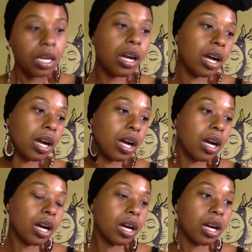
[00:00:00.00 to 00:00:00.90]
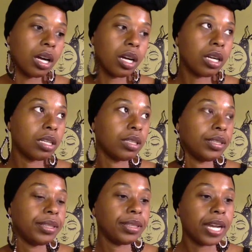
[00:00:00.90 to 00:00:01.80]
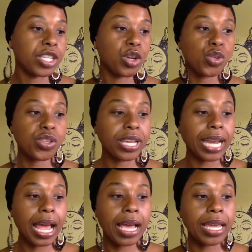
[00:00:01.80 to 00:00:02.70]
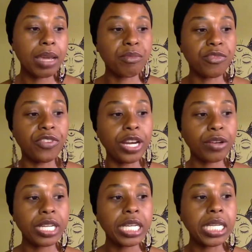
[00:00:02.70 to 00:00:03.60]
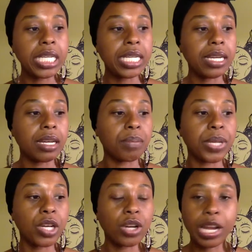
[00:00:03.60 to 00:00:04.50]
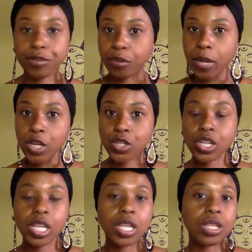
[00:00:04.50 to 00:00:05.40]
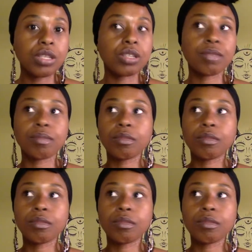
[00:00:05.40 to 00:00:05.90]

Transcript: I told you that I am very big on affirmations,